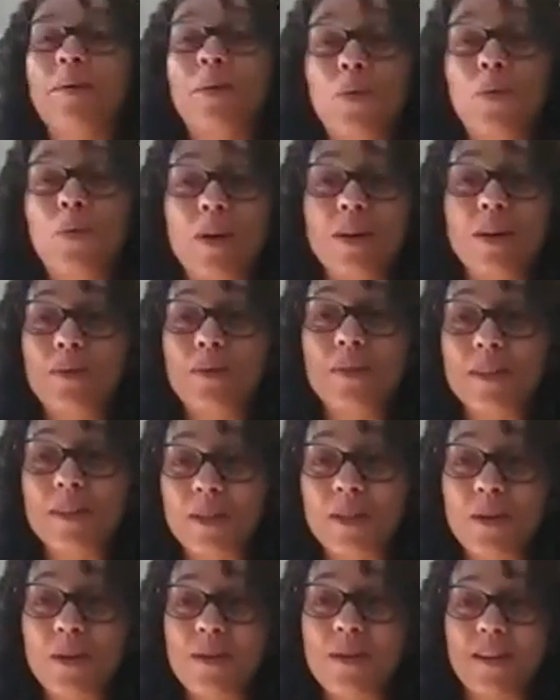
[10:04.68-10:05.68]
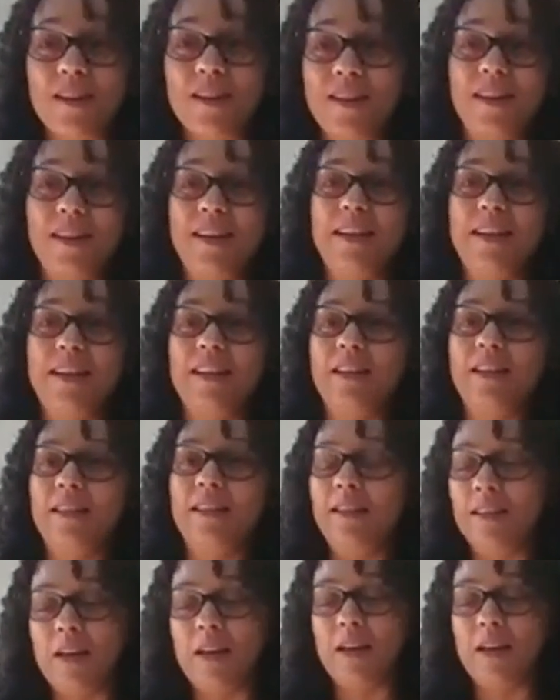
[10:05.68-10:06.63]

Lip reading: I'm going to walk through this door. And,